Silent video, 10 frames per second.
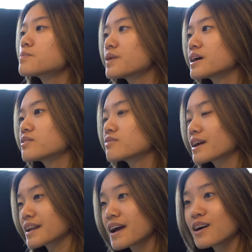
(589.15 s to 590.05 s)
But
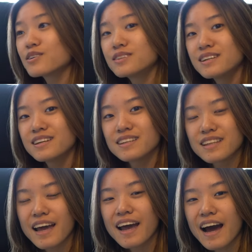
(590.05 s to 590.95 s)
right now,
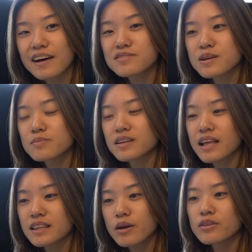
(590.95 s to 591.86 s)
they have something
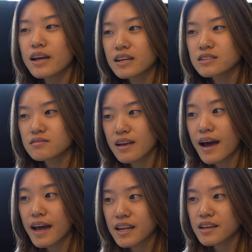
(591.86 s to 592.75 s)
that they would like
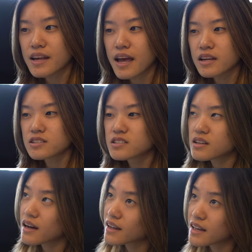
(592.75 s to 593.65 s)
added. And
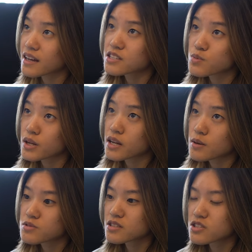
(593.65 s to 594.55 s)
I guess when it
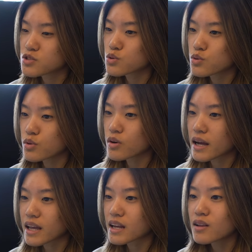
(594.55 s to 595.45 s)
comes to this tool,
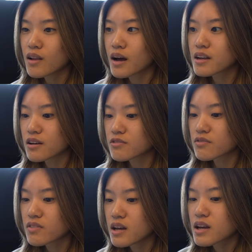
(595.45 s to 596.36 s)
I get a lot of
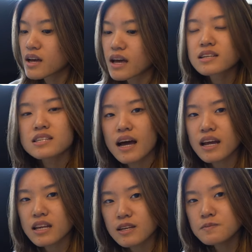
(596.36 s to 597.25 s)

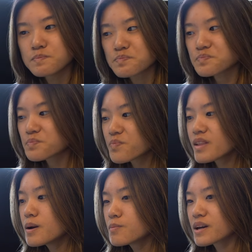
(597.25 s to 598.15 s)
anxiety
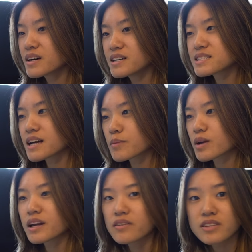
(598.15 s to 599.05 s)
because I'm
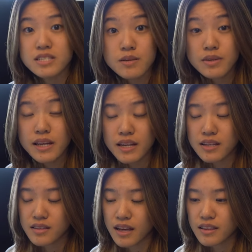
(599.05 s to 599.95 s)
kind of
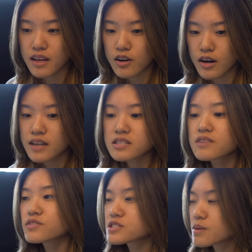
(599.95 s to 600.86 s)
intimidated that they are
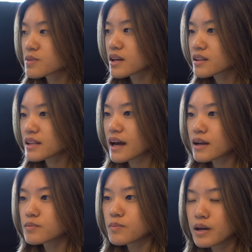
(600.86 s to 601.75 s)
asking for something
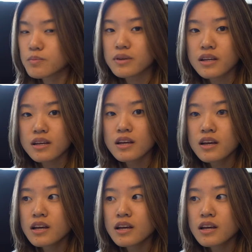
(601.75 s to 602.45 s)
that might be